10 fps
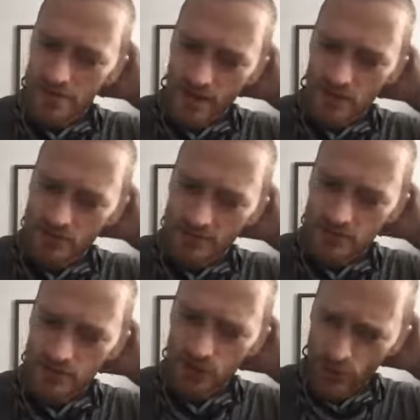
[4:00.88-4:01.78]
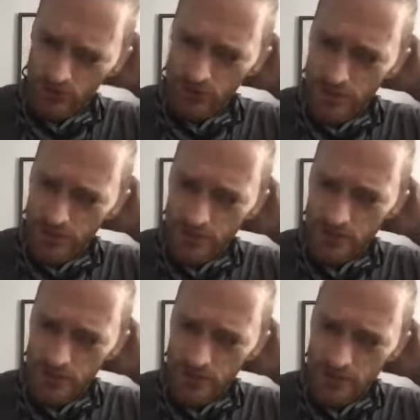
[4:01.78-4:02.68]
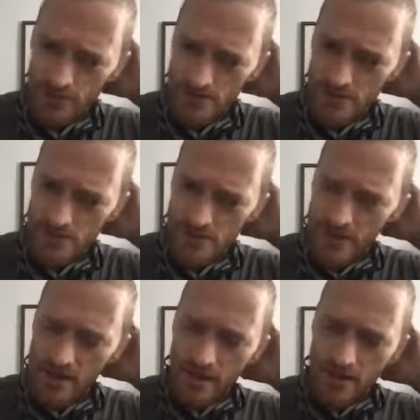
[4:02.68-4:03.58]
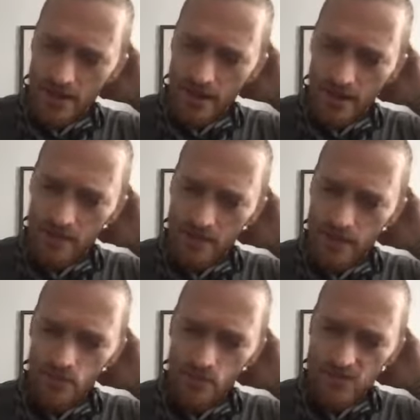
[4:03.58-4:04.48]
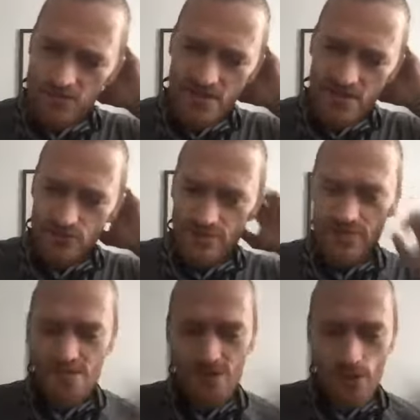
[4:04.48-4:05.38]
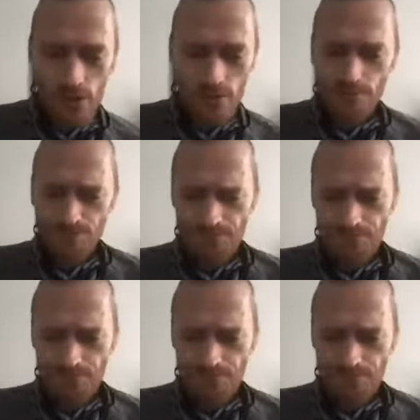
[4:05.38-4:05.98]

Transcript: I lived in New York for a couple of years. And then I moved to San Francisco.